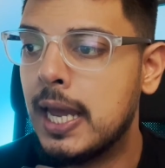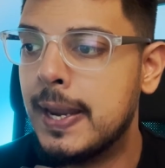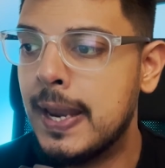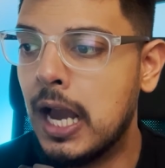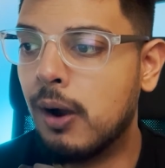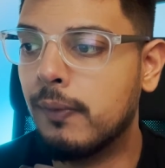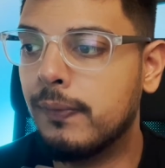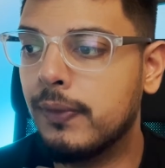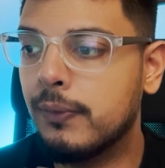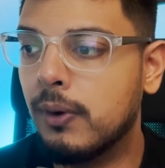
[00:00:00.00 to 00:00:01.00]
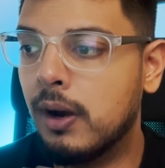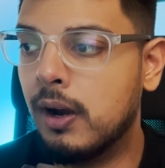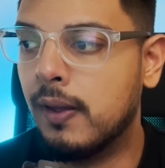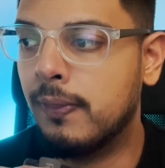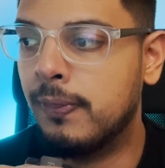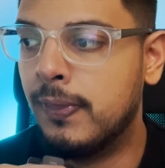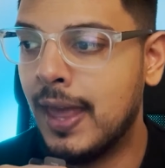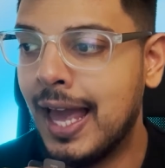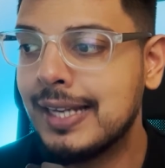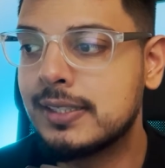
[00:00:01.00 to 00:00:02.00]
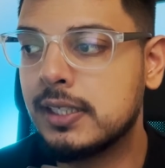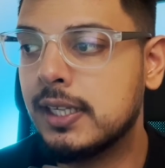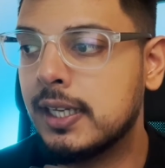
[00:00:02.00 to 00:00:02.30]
Now, that